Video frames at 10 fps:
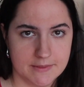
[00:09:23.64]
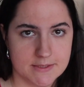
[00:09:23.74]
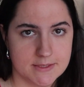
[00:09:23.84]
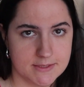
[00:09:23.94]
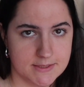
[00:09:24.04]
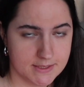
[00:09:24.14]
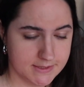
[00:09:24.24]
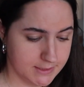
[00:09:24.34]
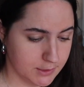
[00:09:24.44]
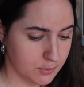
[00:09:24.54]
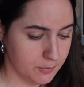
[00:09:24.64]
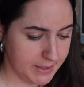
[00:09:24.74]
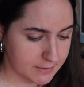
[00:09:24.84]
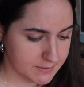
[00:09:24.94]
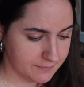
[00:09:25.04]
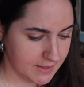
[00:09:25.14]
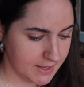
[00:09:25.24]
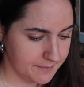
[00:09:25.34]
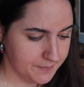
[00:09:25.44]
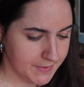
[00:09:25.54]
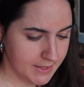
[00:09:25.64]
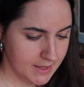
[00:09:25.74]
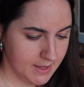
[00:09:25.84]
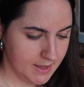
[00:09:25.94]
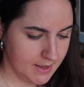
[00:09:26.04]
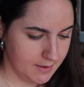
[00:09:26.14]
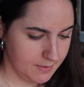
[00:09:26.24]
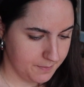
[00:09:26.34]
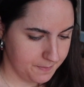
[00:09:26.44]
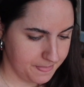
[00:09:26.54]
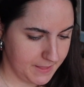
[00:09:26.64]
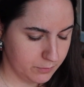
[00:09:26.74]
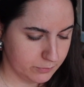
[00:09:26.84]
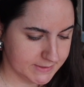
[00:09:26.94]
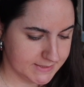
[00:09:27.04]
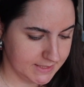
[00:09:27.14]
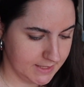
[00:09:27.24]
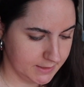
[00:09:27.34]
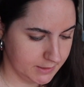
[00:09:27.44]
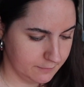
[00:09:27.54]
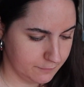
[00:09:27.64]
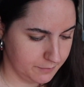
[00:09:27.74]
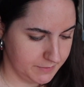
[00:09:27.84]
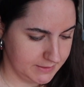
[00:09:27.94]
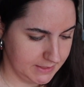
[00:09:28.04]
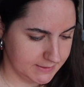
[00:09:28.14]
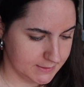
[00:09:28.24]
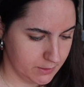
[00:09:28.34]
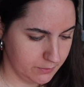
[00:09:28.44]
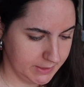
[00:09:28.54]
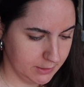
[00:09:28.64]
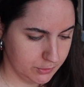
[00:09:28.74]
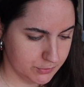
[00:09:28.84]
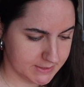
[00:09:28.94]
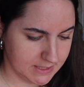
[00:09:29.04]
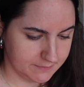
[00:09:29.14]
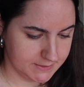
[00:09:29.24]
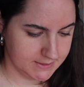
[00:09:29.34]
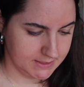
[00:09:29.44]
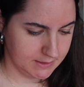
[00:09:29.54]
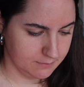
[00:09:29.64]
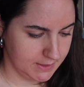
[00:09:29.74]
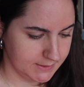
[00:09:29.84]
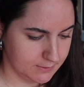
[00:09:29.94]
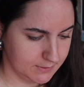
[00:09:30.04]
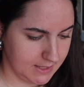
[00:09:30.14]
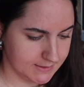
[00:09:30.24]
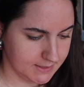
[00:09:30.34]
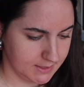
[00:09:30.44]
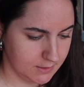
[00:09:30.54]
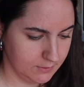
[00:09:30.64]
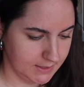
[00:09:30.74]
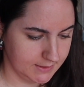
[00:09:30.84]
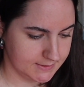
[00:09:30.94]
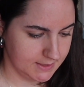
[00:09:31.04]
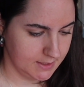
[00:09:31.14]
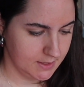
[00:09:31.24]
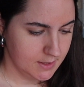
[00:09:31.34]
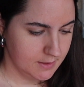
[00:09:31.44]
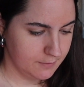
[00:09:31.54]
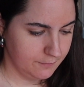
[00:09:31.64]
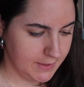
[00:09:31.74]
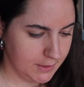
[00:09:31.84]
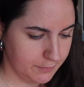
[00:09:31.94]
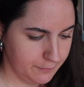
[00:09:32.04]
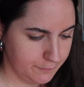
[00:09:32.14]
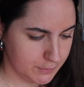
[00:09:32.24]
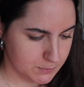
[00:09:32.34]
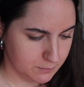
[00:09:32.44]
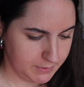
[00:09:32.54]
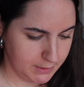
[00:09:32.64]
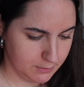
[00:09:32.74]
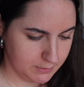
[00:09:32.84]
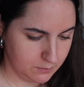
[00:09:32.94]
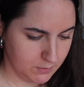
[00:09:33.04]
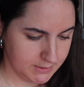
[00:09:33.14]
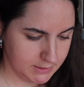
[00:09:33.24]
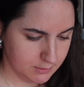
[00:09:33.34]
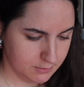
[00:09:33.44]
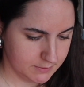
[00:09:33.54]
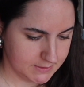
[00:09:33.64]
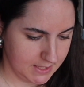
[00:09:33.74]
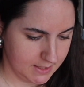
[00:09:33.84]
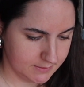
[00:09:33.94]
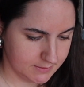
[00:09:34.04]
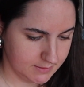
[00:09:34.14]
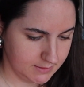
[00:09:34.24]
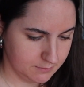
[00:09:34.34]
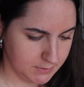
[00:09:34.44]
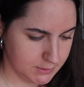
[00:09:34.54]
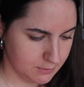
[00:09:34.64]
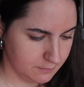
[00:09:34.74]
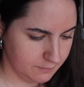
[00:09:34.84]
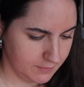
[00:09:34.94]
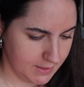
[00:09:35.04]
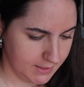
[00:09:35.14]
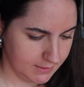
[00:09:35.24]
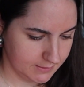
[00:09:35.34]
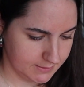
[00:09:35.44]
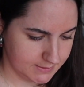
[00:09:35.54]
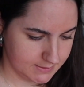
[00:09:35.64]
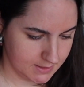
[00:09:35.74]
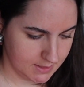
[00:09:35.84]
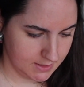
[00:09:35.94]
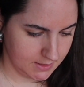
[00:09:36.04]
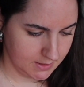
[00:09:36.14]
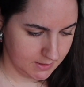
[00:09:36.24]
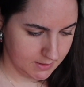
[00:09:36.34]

this 60 euro Paris flight, I would once again confirm the date. So here you just have to see, right? So it has like, okay, let's say the flight on the first would be 31 euros and the return flight, let's say,